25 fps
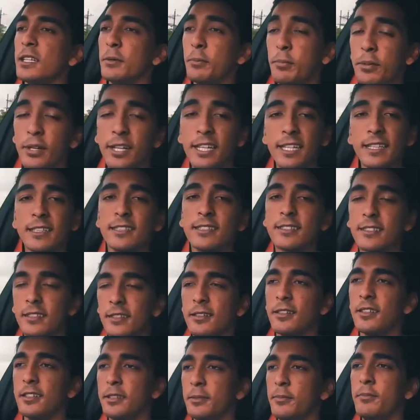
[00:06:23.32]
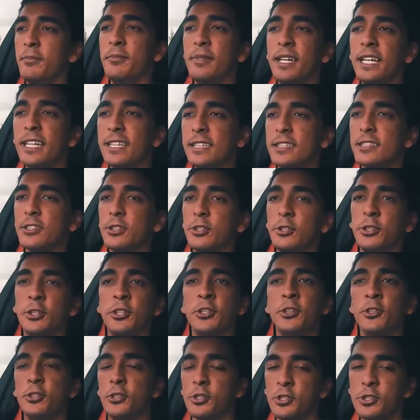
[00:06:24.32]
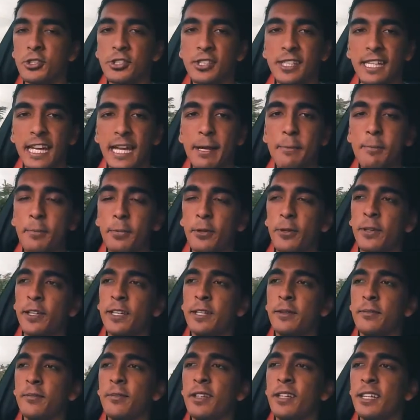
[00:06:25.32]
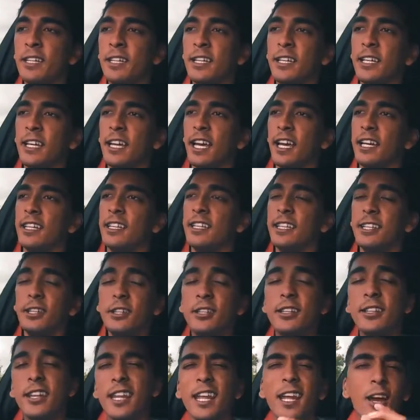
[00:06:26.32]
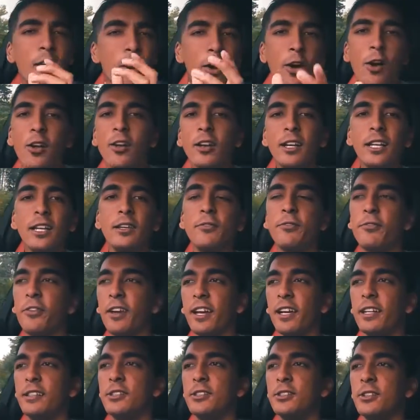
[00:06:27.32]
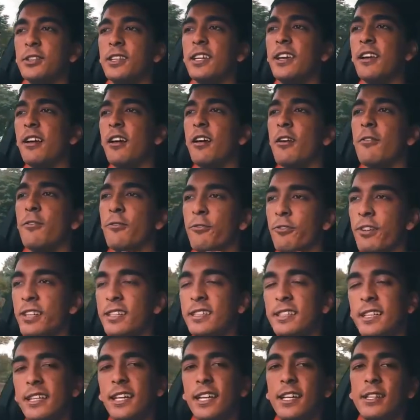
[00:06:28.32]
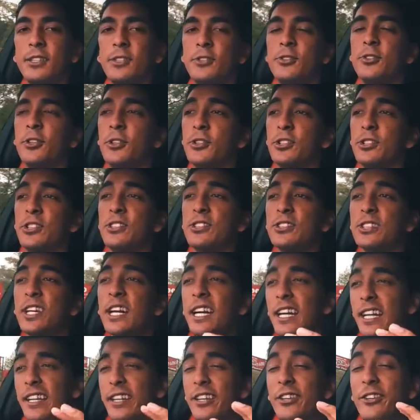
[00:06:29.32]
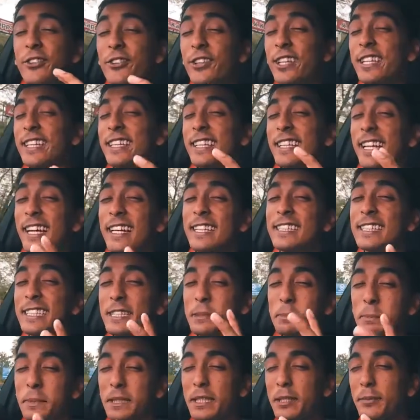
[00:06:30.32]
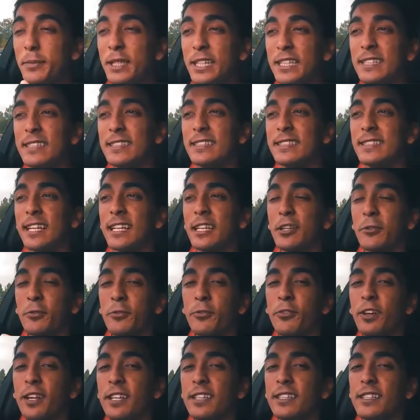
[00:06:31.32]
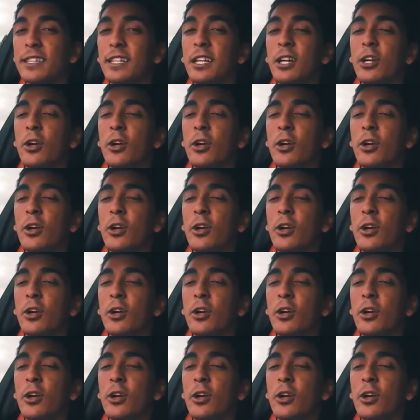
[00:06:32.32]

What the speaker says: Brakes are amazing. You know, you stamp on them and they hardly fade. So they are ventilated rotors, 390mm at the front.